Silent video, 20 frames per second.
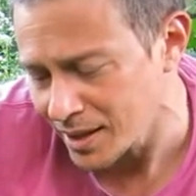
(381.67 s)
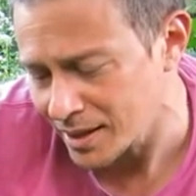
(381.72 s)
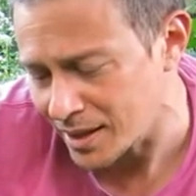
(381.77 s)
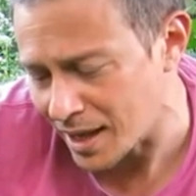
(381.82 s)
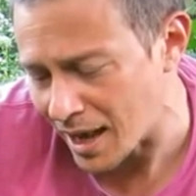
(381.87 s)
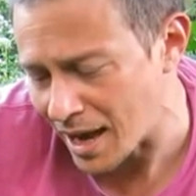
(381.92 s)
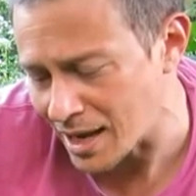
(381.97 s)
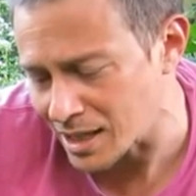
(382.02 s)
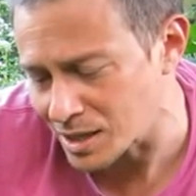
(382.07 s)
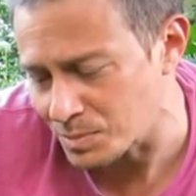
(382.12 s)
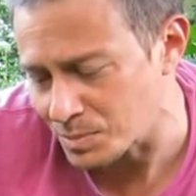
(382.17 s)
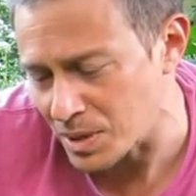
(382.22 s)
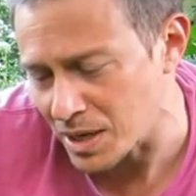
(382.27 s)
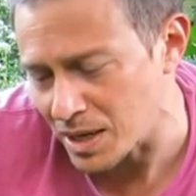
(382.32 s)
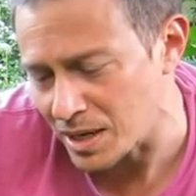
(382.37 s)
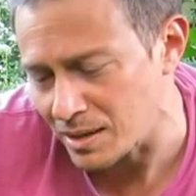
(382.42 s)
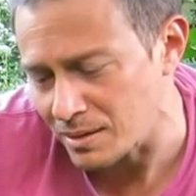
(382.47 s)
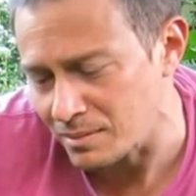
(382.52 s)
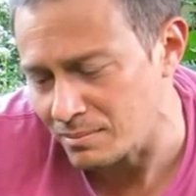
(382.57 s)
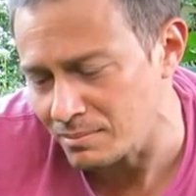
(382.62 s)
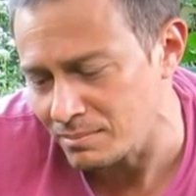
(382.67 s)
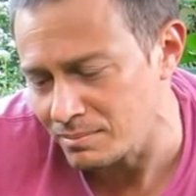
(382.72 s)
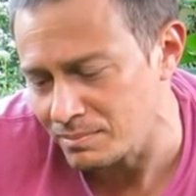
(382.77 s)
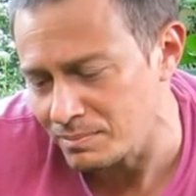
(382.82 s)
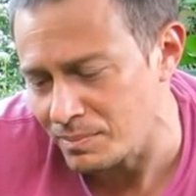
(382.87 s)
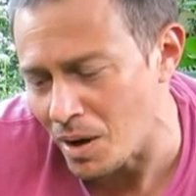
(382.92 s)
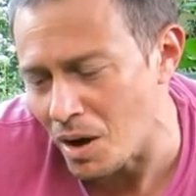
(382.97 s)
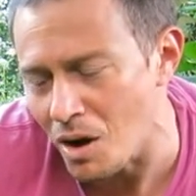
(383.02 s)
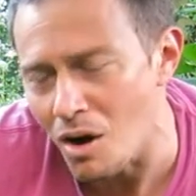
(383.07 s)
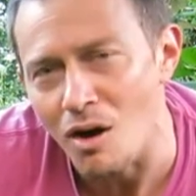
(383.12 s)
that has been
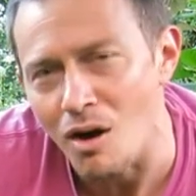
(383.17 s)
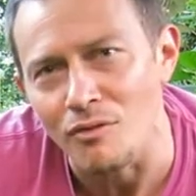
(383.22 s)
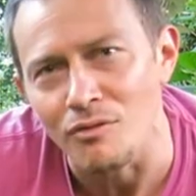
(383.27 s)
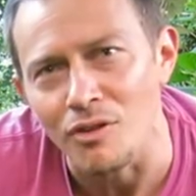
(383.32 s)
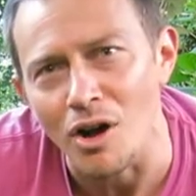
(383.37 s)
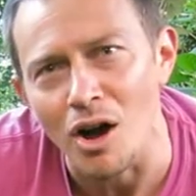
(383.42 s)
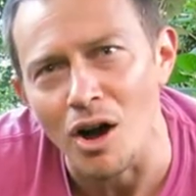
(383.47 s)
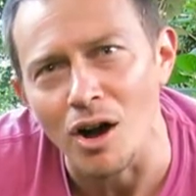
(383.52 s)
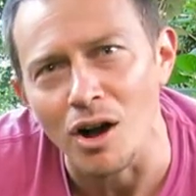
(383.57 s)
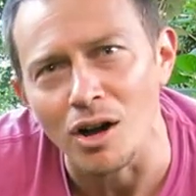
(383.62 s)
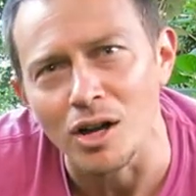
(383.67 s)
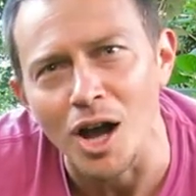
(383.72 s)
part of our